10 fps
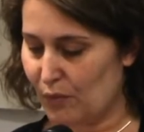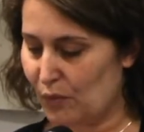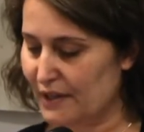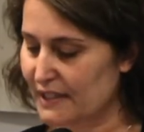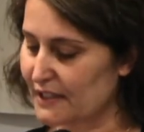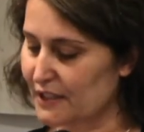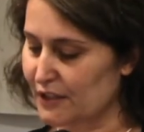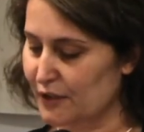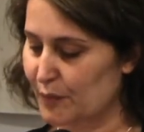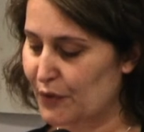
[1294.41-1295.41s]
wanting
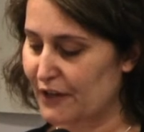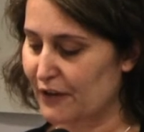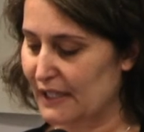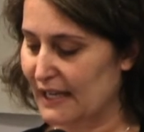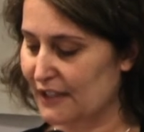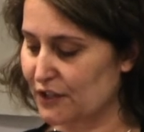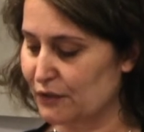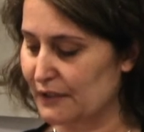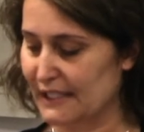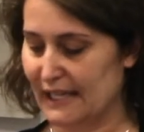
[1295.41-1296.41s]
to put it on the
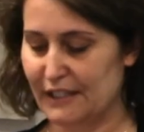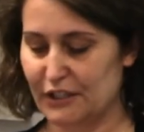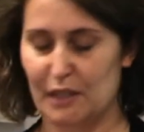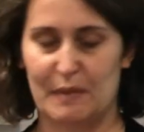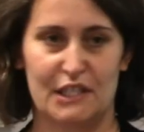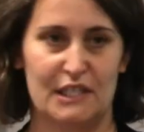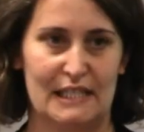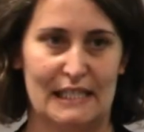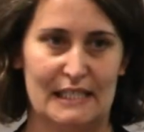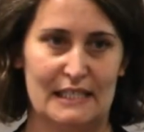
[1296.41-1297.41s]
National Endangered Species
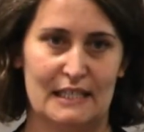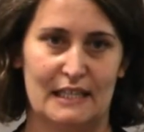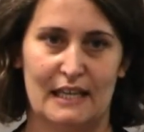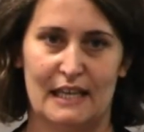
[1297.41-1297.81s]
List.